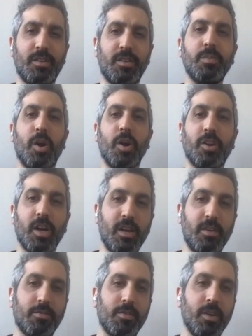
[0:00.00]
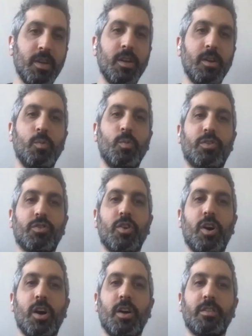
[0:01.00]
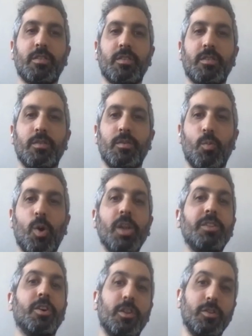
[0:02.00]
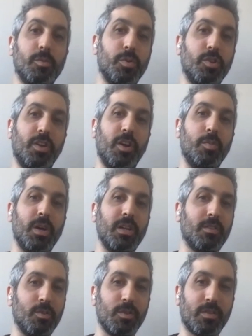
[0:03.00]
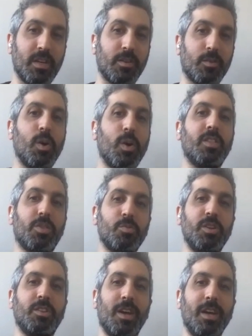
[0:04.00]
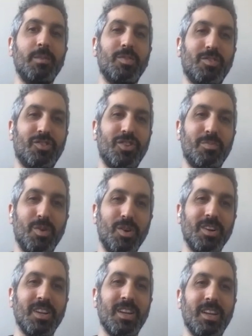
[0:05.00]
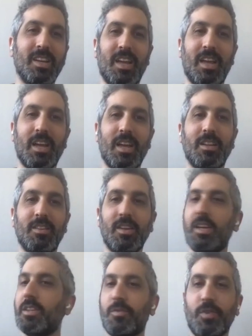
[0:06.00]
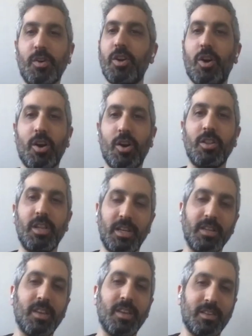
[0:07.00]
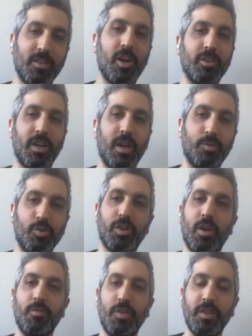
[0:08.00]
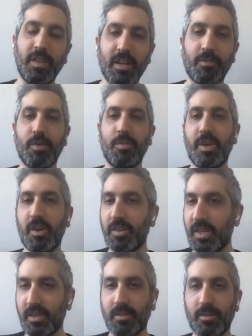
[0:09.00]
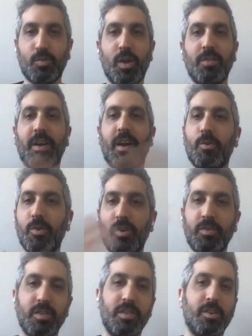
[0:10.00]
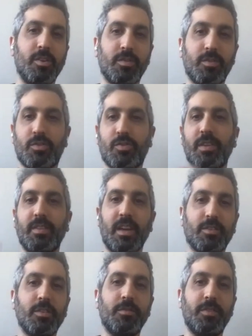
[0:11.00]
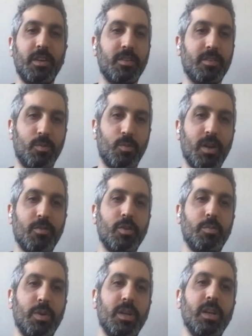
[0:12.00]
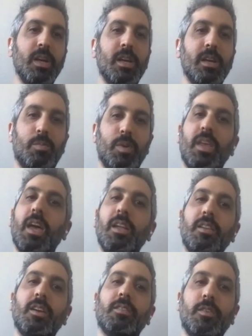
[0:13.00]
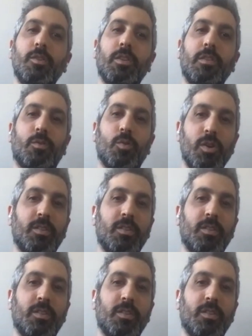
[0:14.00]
Deep Archive, which costs $1 per terabyte. So it's like 23 times cheaper. And it's very hard. Like, it takes a long time to recover the data from there, like 12 hours, and there's transaction fees and whatever. But the idea is that you can store